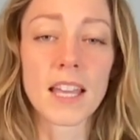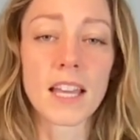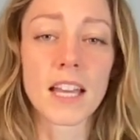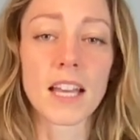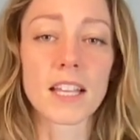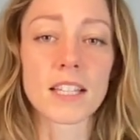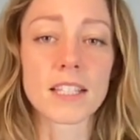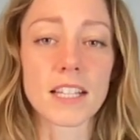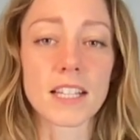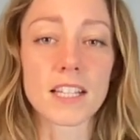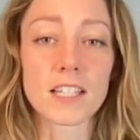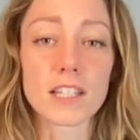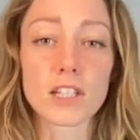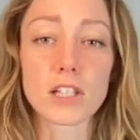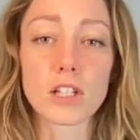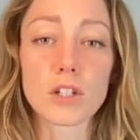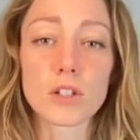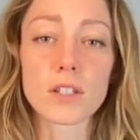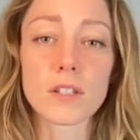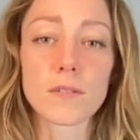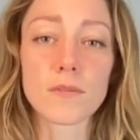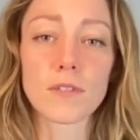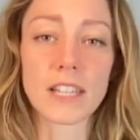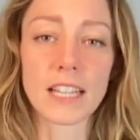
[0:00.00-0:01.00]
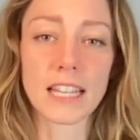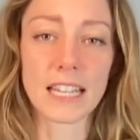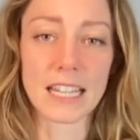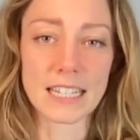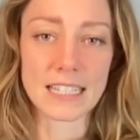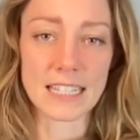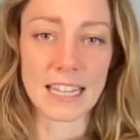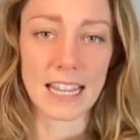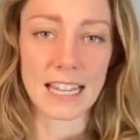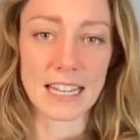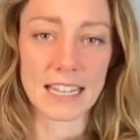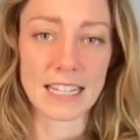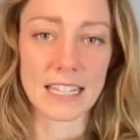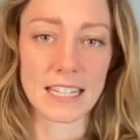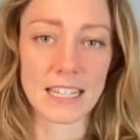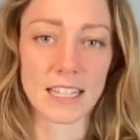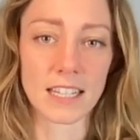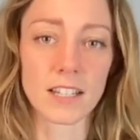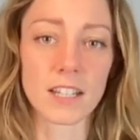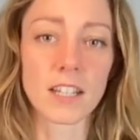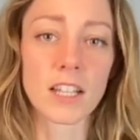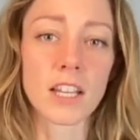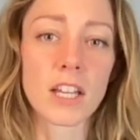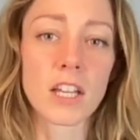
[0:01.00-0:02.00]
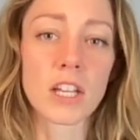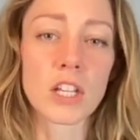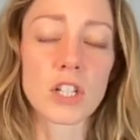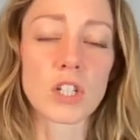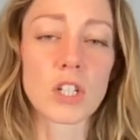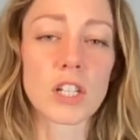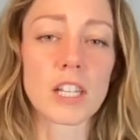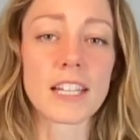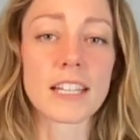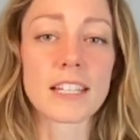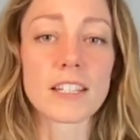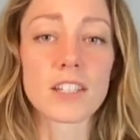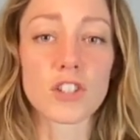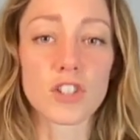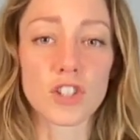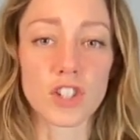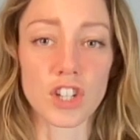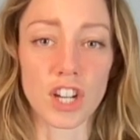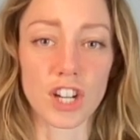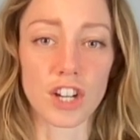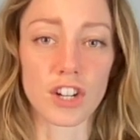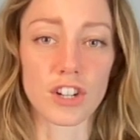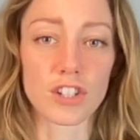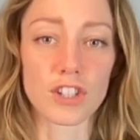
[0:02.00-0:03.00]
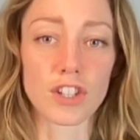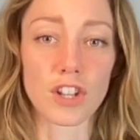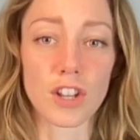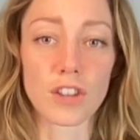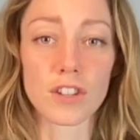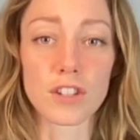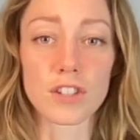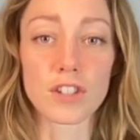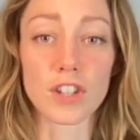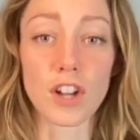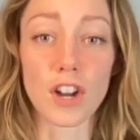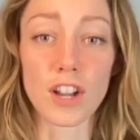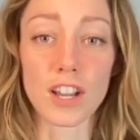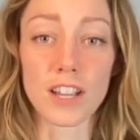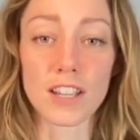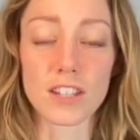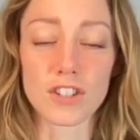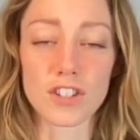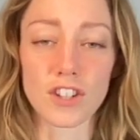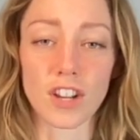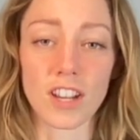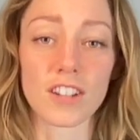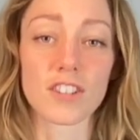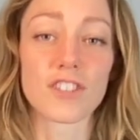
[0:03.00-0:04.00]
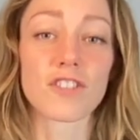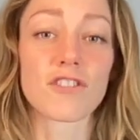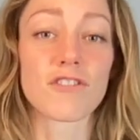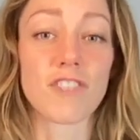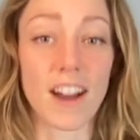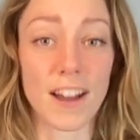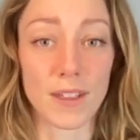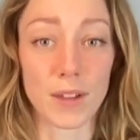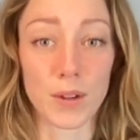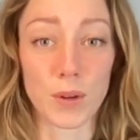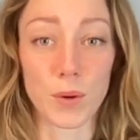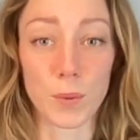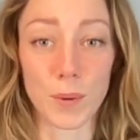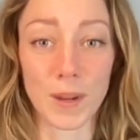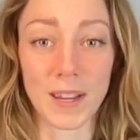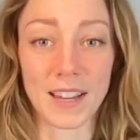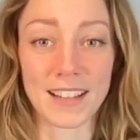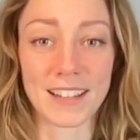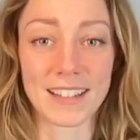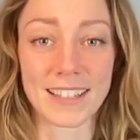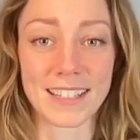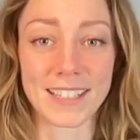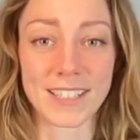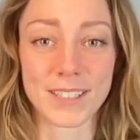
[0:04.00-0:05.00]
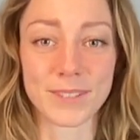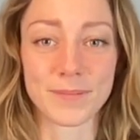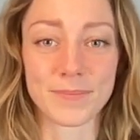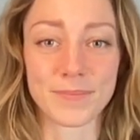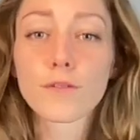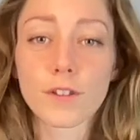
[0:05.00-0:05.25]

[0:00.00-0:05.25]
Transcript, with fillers: is exclusively intended to list shares on the stock exchange rather quickly.